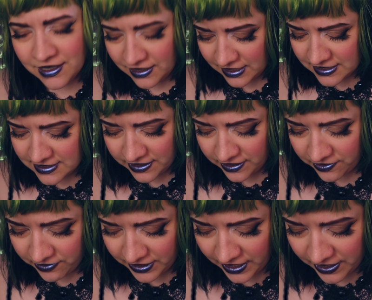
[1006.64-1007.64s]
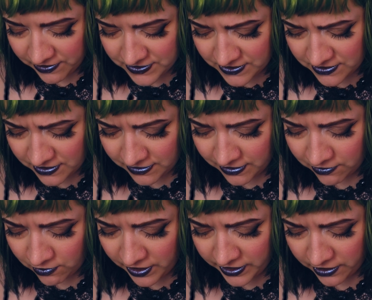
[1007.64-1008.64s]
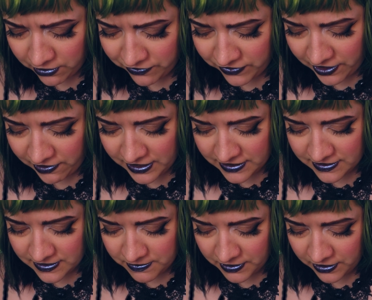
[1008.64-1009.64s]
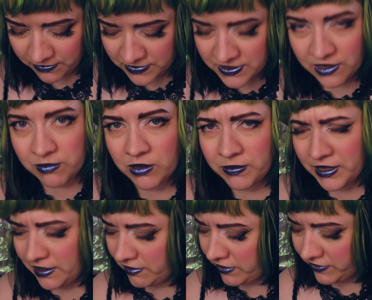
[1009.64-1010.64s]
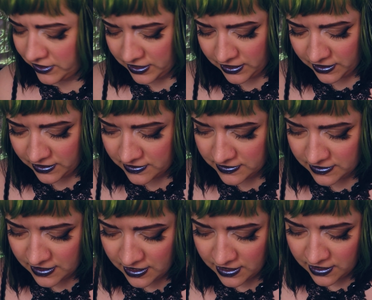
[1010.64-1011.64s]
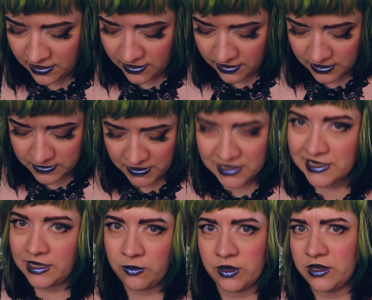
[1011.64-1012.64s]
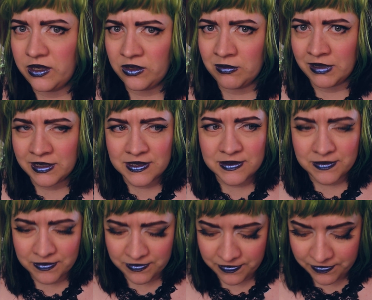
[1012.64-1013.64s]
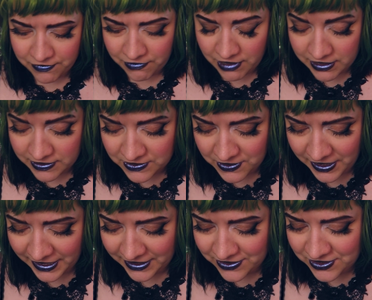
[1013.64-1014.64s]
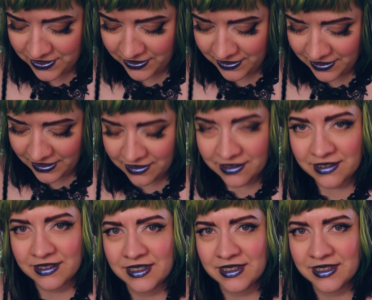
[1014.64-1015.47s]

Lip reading: Yes, I agree. I also don't know why our fairy dust has become so popular over the years, especially with humans. Rather strange, don't you think?